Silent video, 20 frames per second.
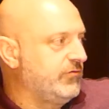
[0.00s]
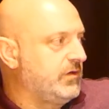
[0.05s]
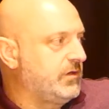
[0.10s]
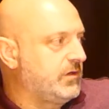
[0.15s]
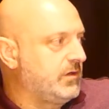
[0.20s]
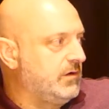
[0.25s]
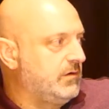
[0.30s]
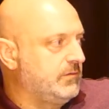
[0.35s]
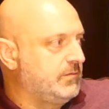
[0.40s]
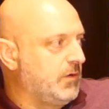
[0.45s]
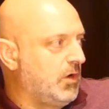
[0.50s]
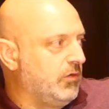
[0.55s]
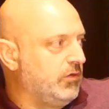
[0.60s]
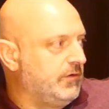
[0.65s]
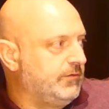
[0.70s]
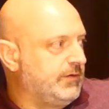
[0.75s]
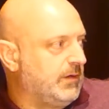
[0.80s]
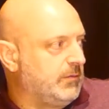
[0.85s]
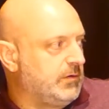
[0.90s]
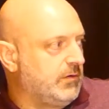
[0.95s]
so on
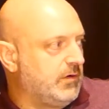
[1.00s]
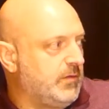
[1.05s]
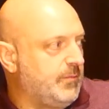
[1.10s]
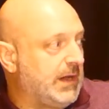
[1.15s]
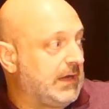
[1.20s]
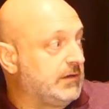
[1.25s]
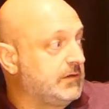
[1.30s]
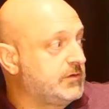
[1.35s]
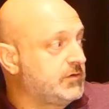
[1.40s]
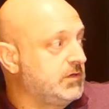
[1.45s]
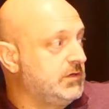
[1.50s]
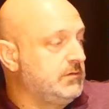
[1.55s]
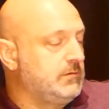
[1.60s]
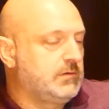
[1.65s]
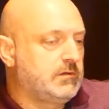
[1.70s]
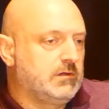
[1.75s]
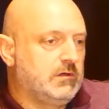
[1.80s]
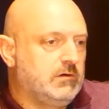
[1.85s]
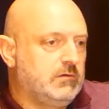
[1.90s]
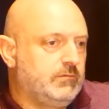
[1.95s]
the WA balance
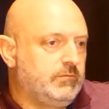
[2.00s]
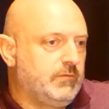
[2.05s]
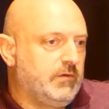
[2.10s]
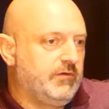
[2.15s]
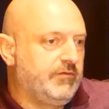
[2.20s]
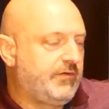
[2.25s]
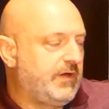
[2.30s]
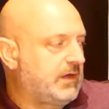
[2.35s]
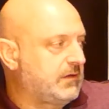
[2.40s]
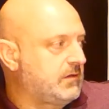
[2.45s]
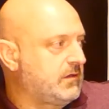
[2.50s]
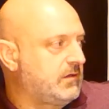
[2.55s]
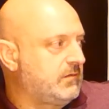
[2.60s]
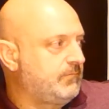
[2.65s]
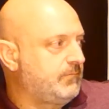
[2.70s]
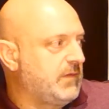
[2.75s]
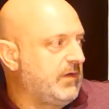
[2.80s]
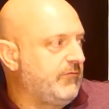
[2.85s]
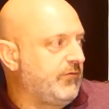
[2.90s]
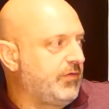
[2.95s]
sheet. So,
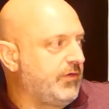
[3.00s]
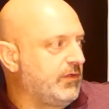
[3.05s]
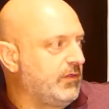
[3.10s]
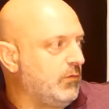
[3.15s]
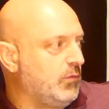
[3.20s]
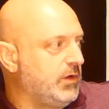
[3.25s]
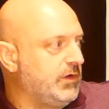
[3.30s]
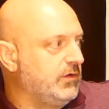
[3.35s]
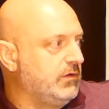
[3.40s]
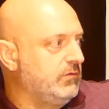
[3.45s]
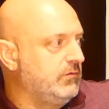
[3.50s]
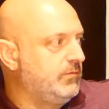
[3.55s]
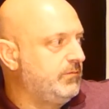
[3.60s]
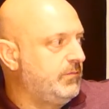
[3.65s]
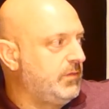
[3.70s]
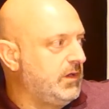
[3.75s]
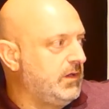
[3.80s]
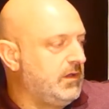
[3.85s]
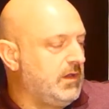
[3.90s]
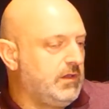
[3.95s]
affects everything that we do
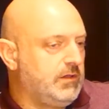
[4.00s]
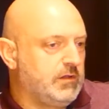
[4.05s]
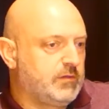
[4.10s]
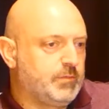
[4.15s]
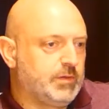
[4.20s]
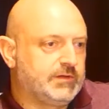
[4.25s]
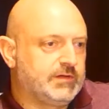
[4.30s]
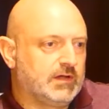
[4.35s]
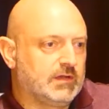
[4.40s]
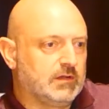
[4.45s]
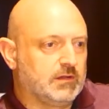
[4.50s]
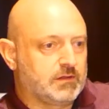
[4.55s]
in this particular